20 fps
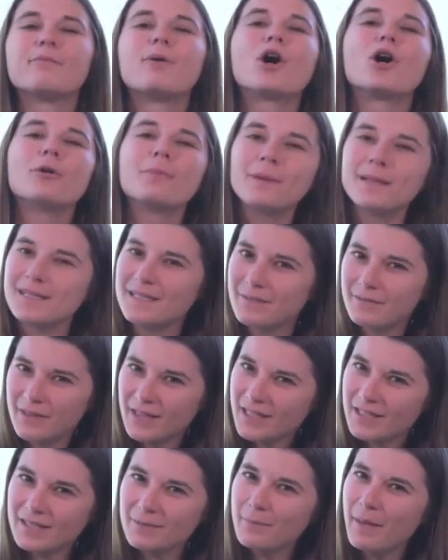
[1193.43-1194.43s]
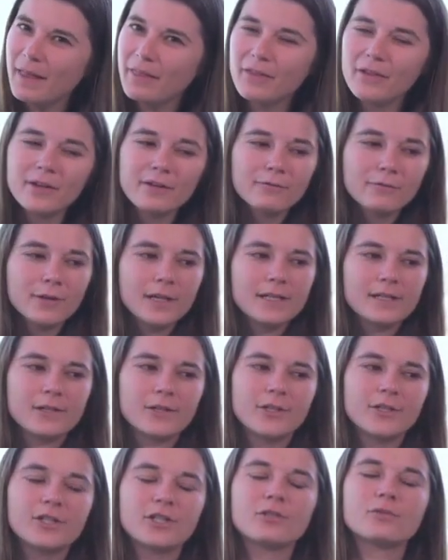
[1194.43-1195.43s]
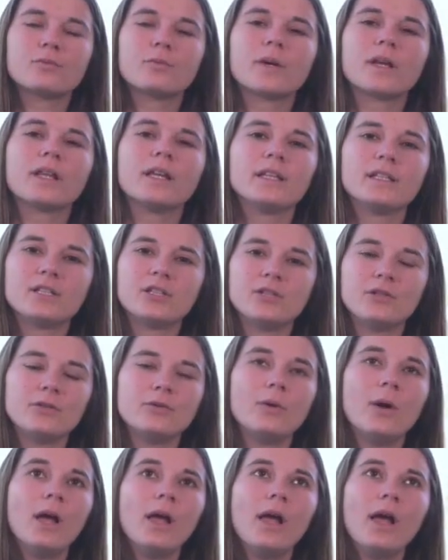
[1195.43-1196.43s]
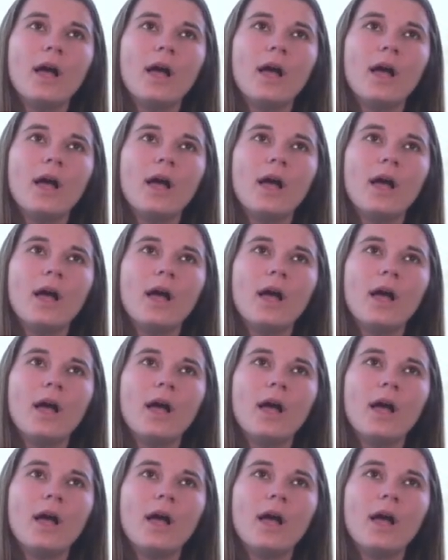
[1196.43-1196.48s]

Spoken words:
purpose of this method of research is really to